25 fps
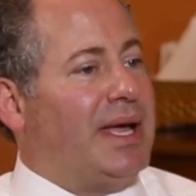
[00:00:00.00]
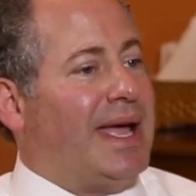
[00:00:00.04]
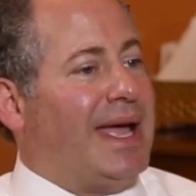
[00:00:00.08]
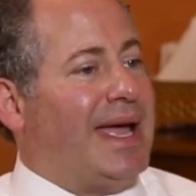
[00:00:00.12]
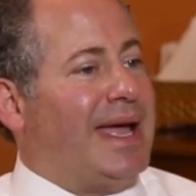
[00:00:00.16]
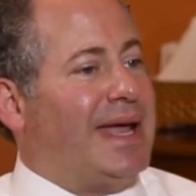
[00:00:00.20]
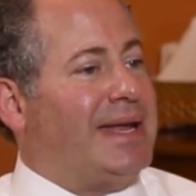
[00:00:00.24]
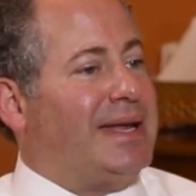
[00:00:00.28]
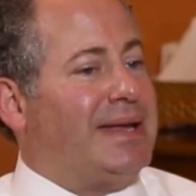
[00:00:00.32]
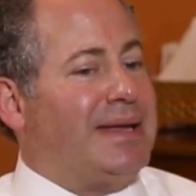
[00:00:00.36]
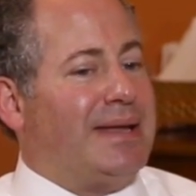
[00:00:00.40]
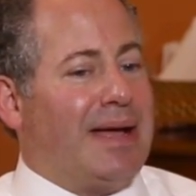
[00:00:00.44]

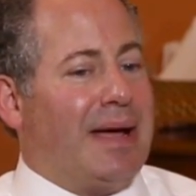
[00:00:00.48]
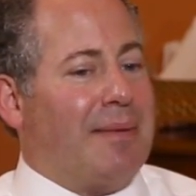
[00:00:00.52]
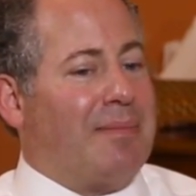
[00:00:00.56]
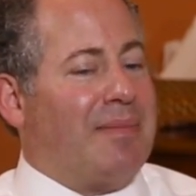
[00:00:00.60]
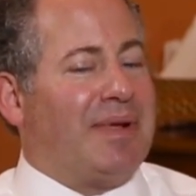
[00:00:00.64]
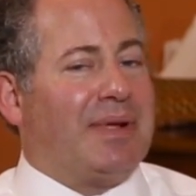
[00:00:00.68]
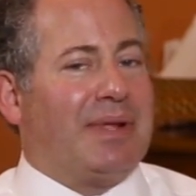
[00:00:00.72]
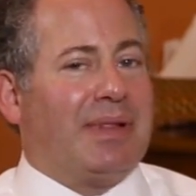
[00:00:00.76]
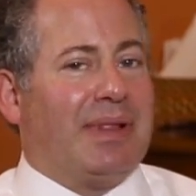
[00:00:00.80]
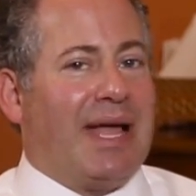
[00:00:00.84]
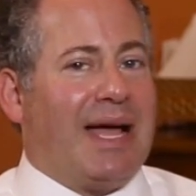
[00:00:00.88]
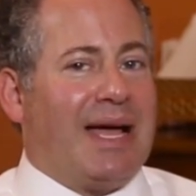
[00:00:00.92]
and I'm
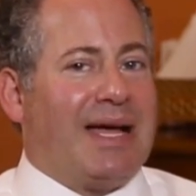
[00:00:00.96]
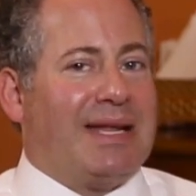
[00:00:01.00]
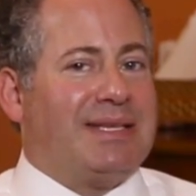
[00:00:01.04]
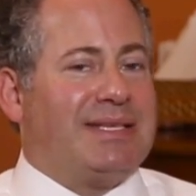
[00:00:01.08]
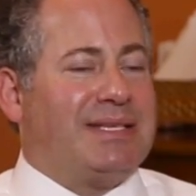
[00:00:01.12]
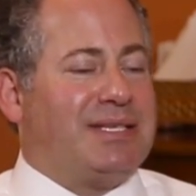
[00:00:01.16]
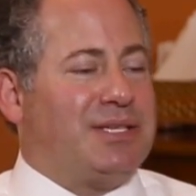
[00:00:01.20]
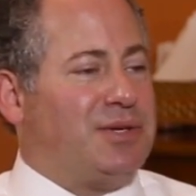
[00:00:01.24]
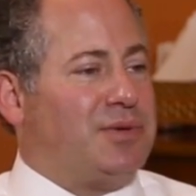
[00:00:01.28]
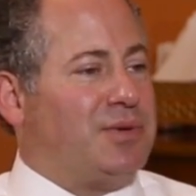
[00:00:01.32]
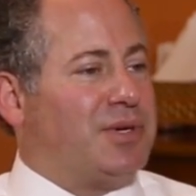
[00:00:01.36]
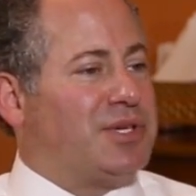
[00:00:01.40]

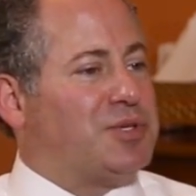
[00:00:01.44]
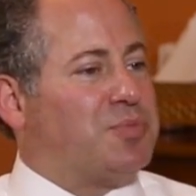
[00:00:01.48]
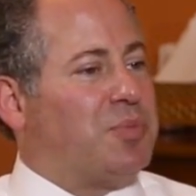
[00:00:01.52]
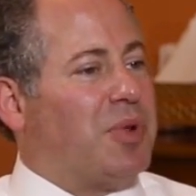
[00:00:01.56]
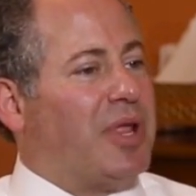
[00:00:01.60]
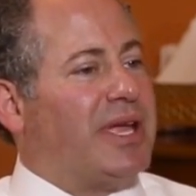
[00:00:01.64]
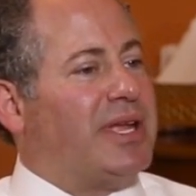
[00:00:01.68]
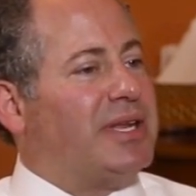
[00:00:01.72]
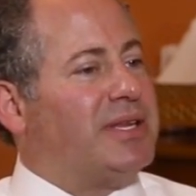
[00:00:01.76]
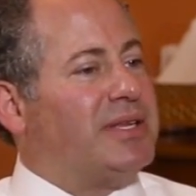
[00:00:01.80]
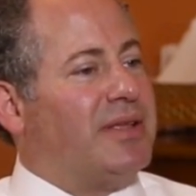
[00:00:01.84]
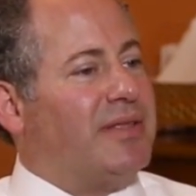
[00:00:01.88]
glad to
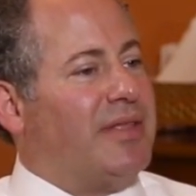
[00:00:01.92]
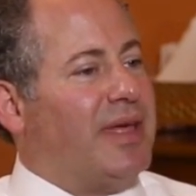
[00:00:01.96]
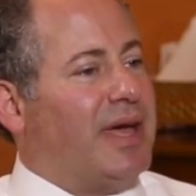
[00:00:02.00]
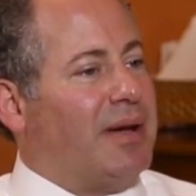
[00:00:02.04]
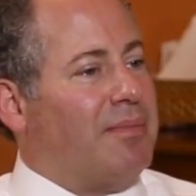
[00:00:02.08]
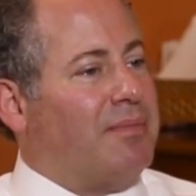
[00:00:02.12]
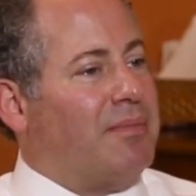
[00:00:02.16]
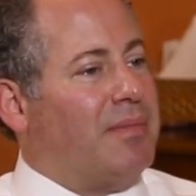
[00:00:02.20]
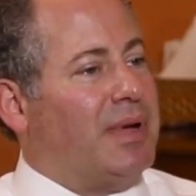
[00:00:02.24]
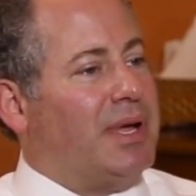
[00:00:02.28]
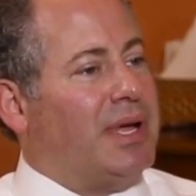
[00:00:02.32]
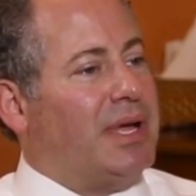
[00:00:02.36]
explain to
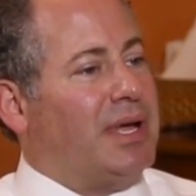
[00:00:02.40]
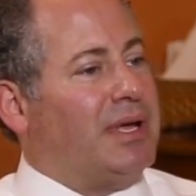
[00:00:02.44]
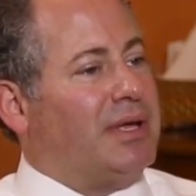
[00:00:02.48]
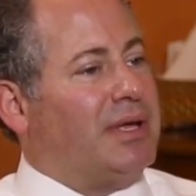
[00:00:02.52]
them